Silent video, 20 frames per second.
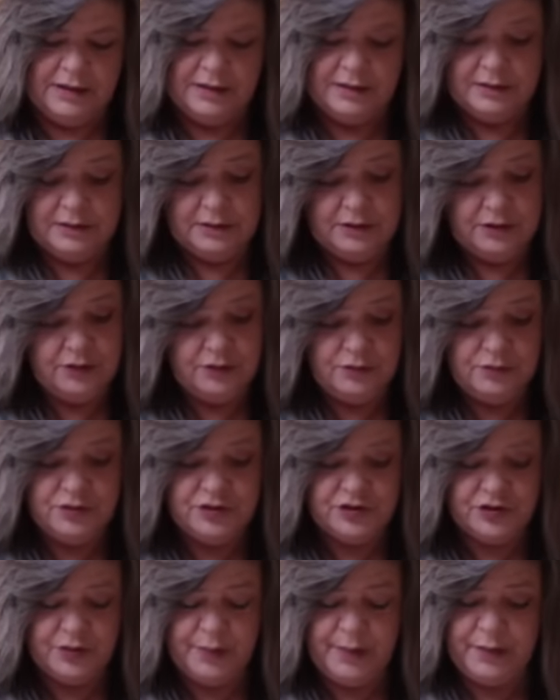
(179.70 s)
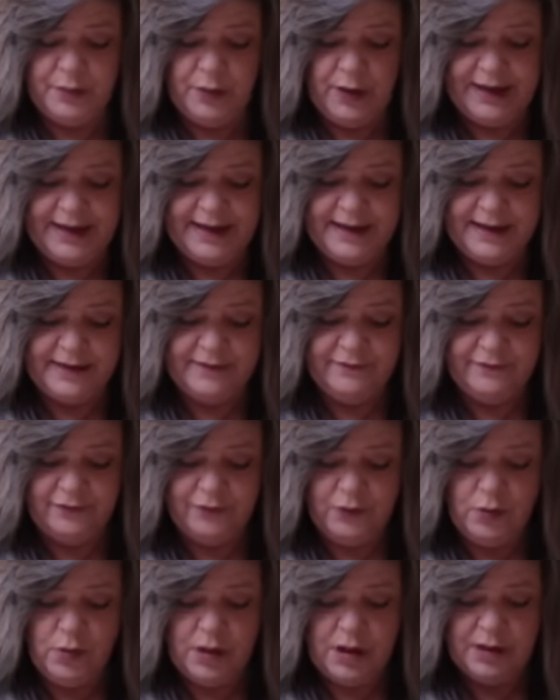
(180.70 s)
News you've been waiting
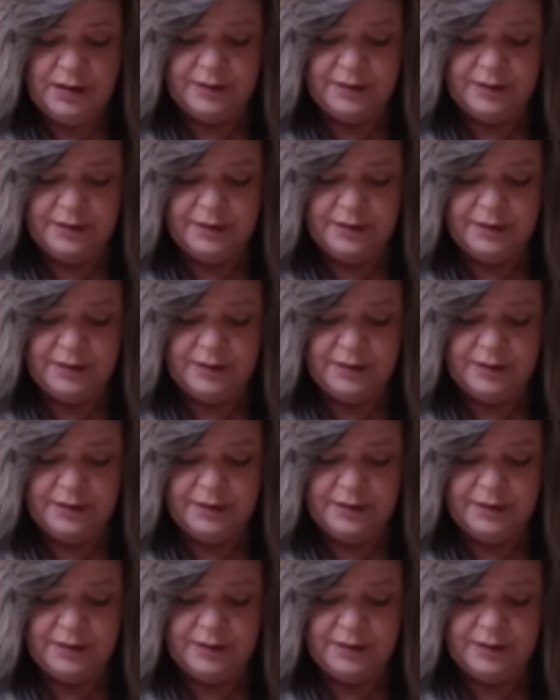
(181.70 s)
for?